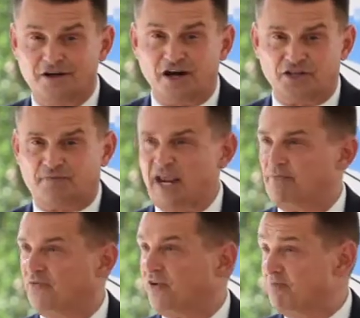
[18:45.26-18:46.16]
are the
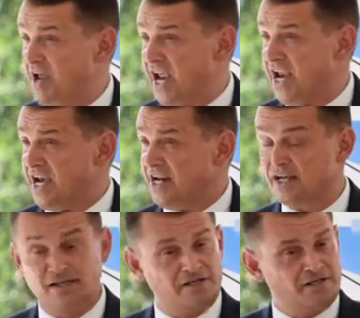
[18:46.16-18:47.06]
people from Maine,
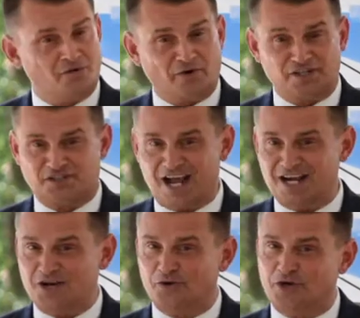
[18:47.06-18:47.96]
once I
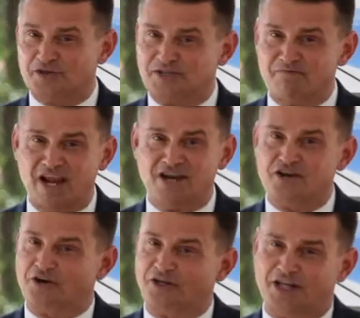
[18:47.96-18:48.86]
knew there was a Maine
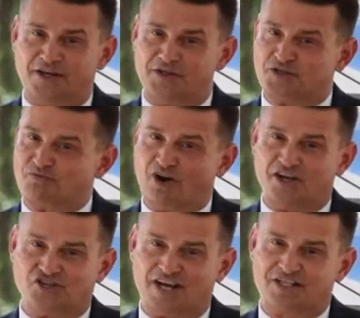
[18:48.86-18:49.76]
girl on this
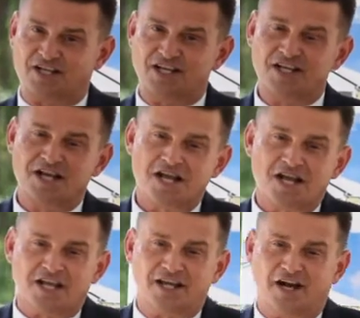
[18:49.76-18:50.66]
project,
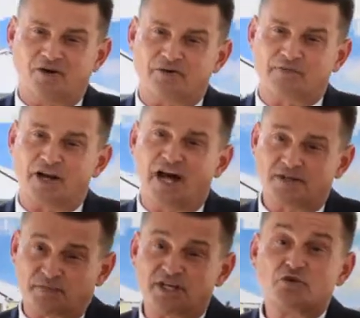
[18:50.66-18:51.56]

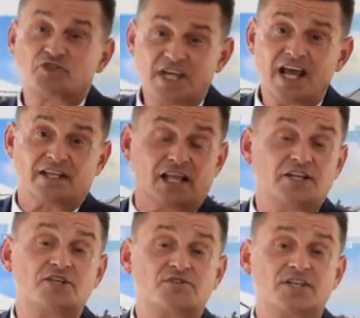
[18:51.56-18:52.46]
but you said,
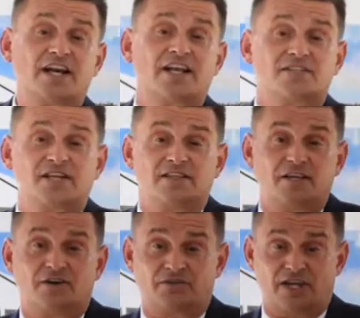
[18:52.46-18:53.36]
like you said, I said,
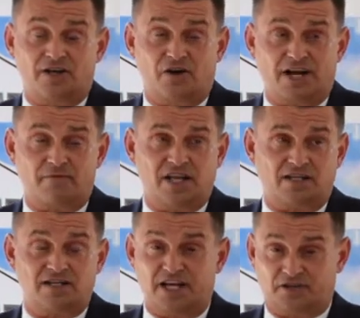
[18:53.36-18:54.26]
they know how to
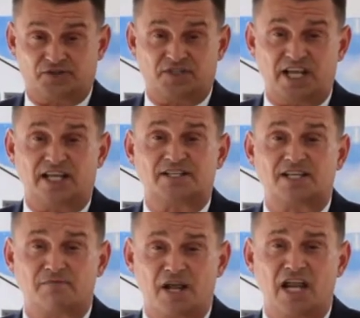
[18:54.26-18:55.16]
make nickels dance
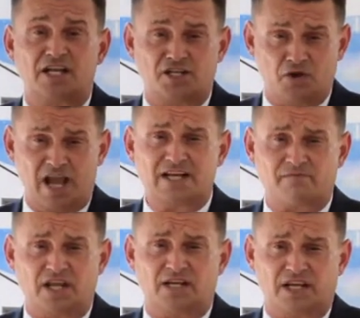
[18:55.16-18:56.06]
in Maine, and you had to
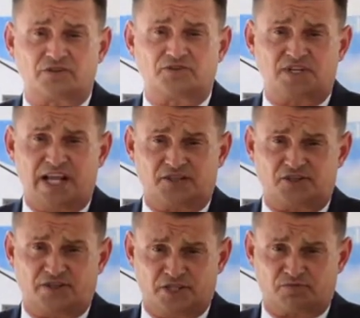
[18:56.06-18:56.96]
make nickels
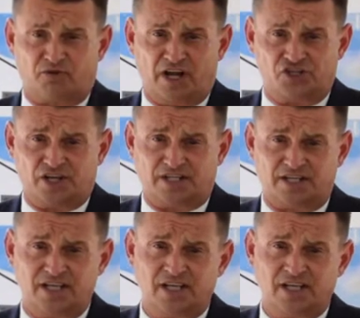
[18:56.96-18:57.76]
dance on this project.